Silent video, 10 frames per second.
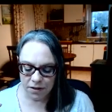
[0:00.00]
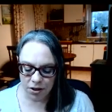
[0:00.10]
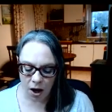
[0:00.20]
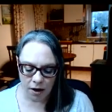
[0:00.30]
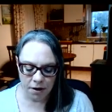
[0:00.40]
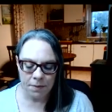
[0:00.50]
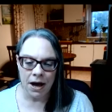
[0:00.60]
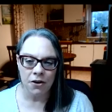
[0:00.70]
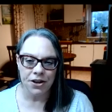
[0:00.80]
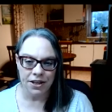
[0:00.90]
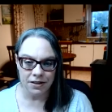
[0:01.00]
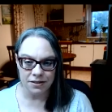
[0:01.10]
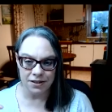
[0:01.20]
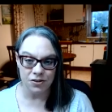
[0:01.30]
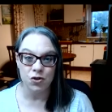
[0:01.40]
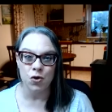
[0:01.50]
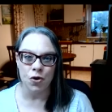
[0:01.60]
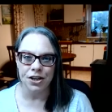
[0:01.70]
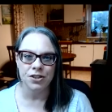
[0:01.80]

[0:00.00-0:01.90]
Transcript: talk about his story.